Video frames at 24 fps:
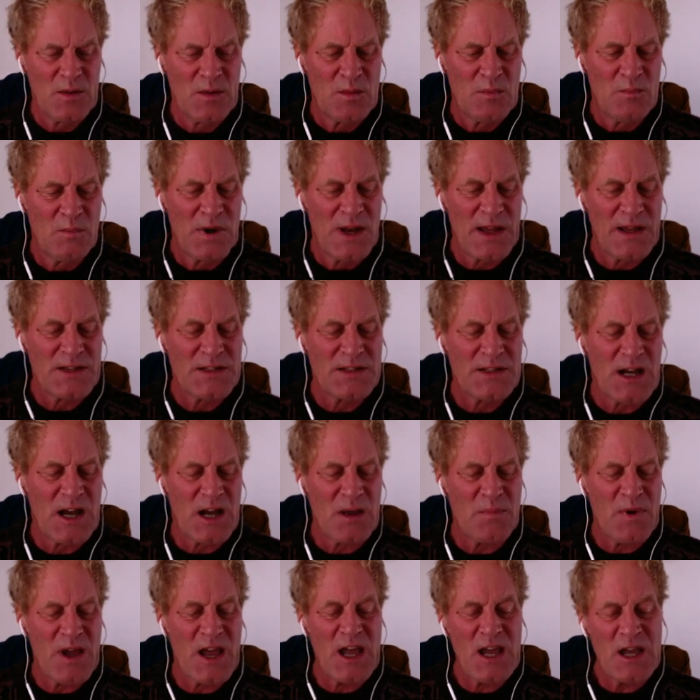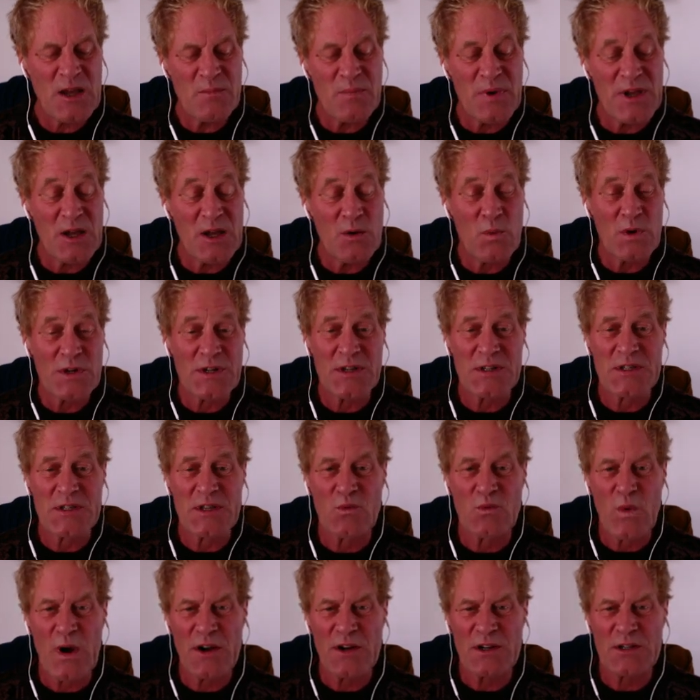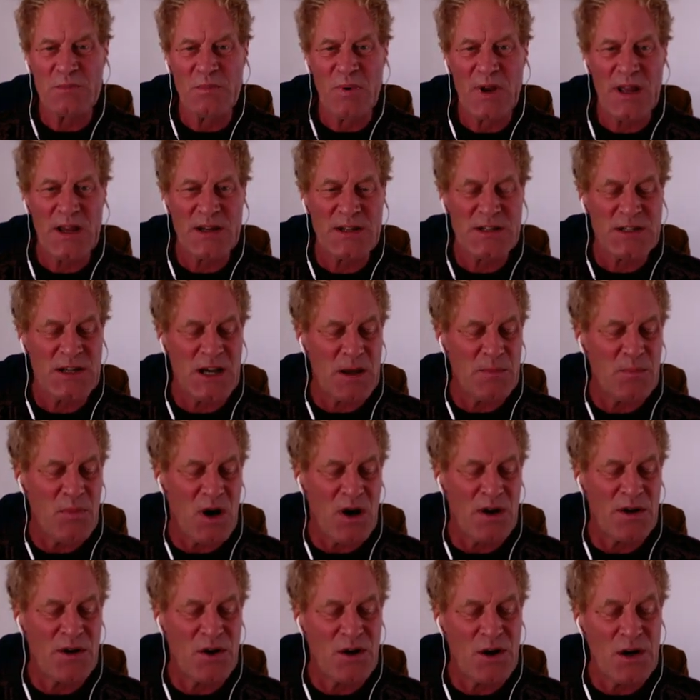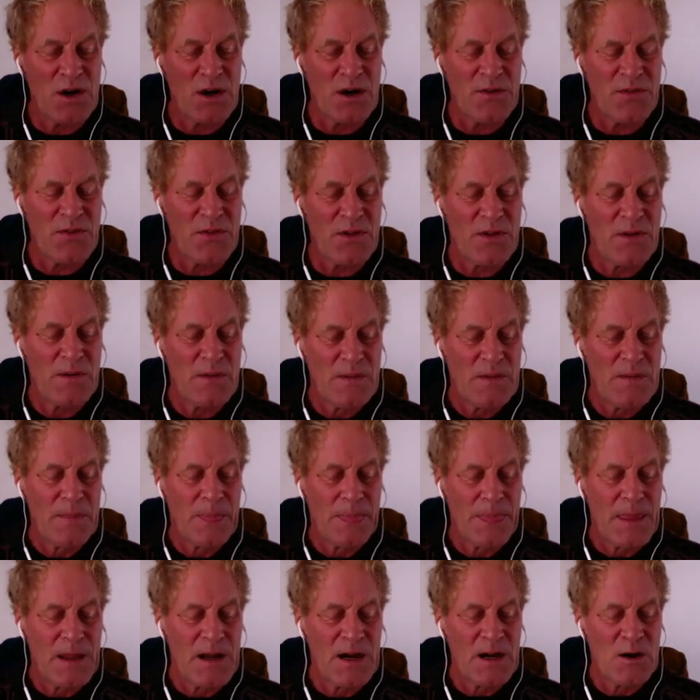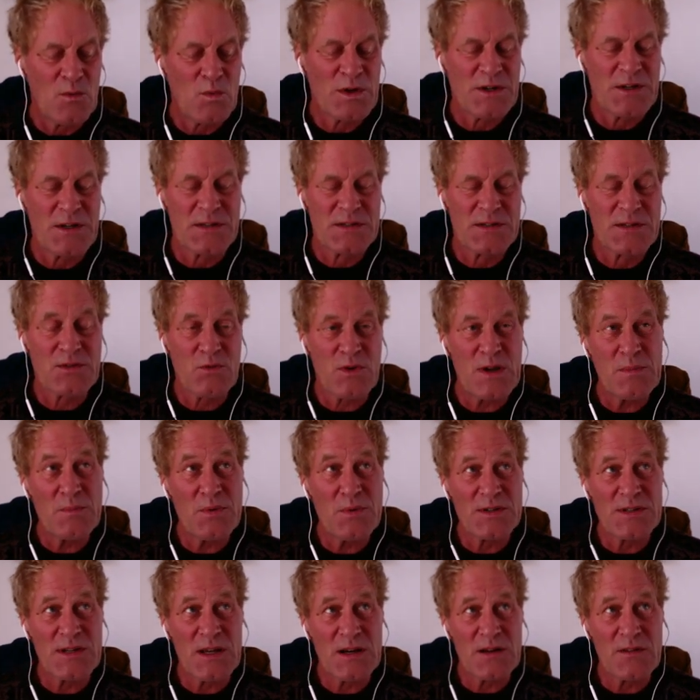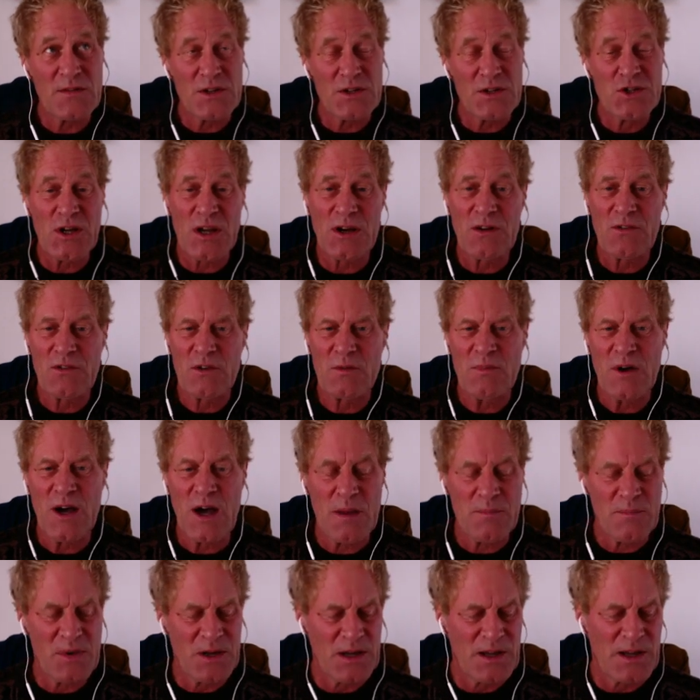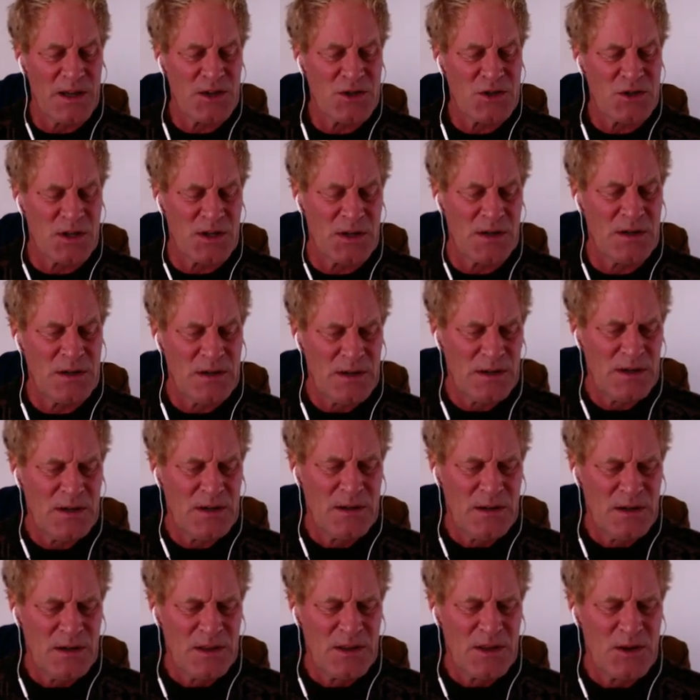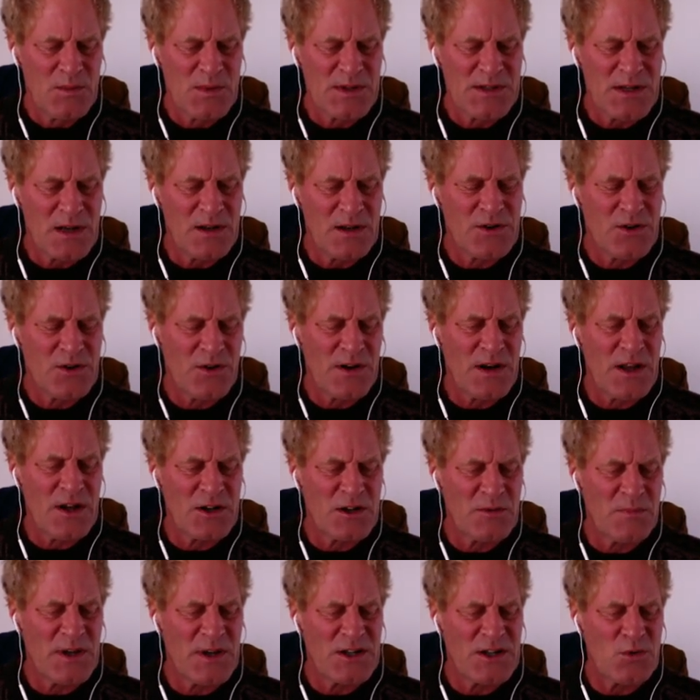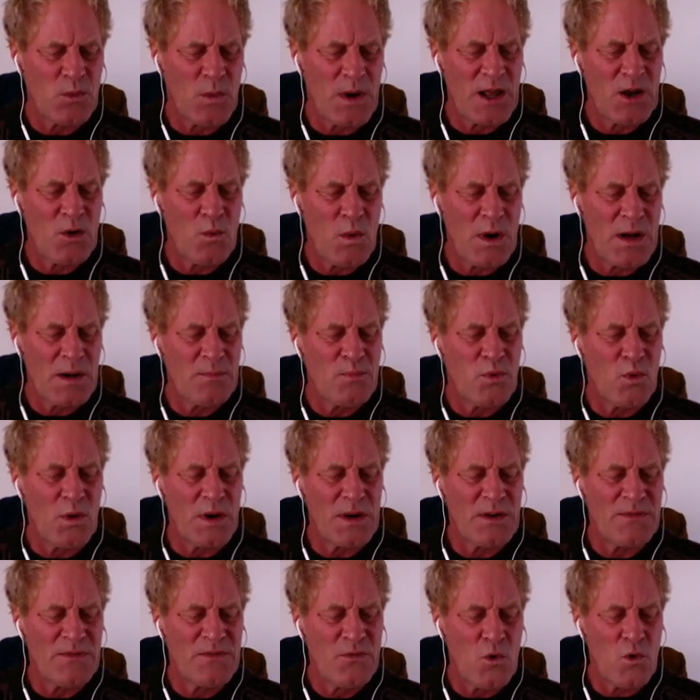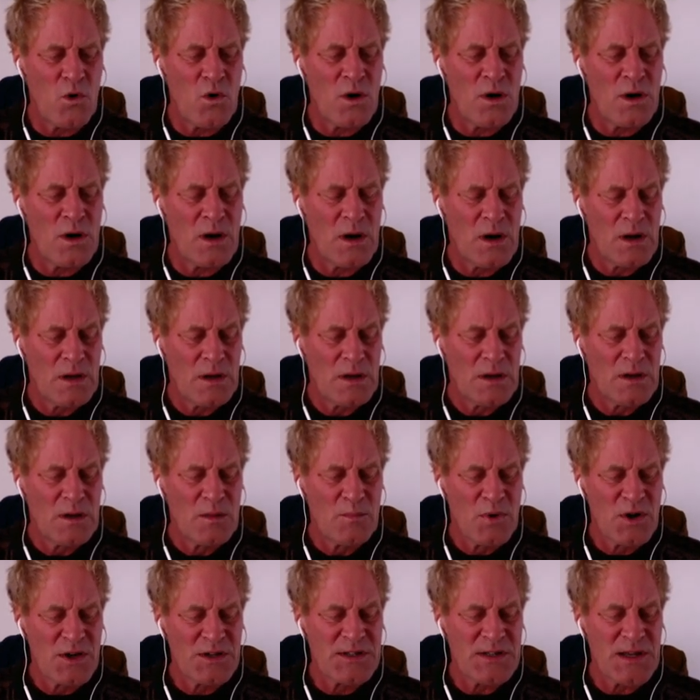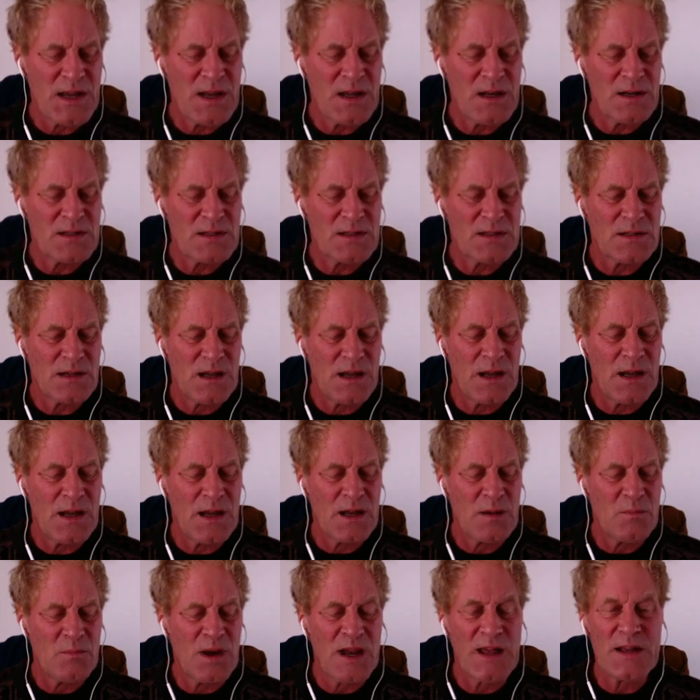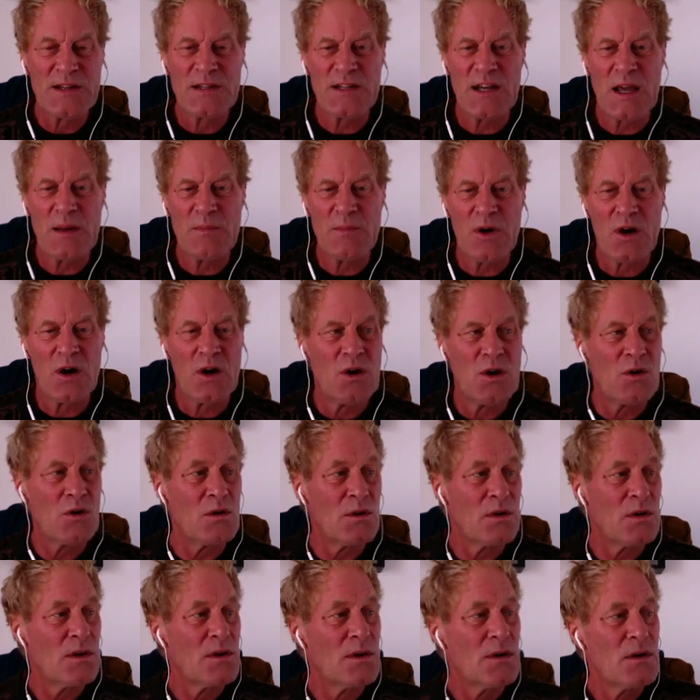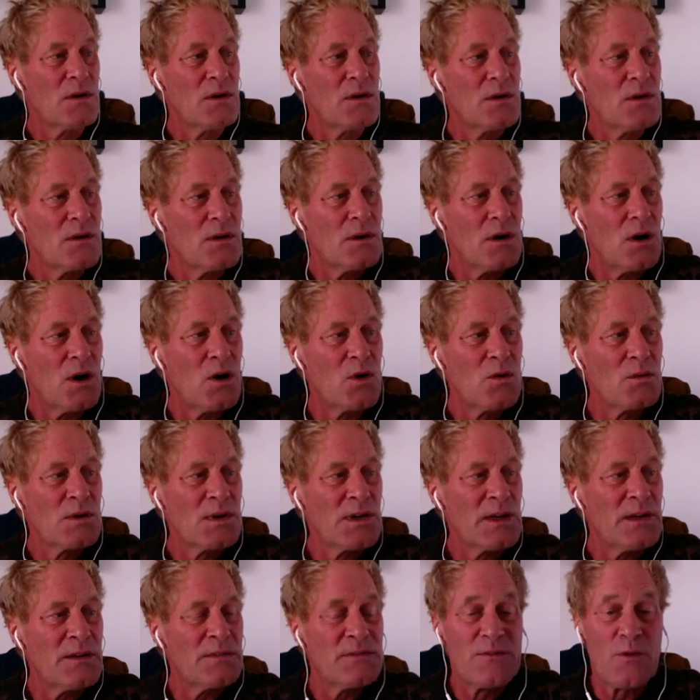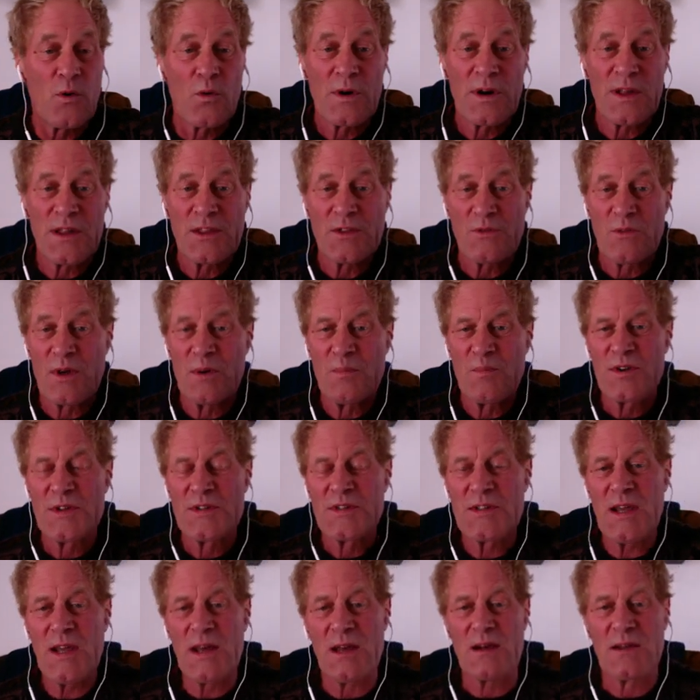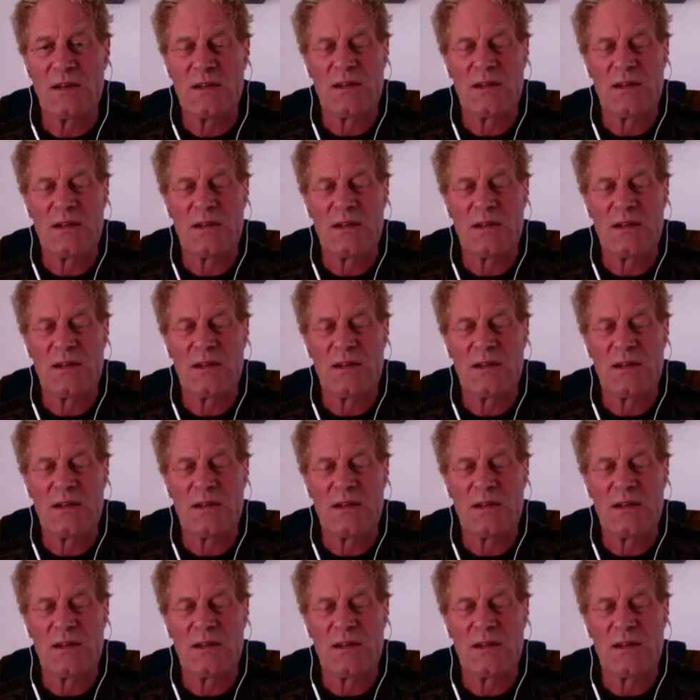blood type AB, which is the rarest blood type on Earth, which is 3% of the general population. The result turned out to be 21.4%, and blood type O, only 43%.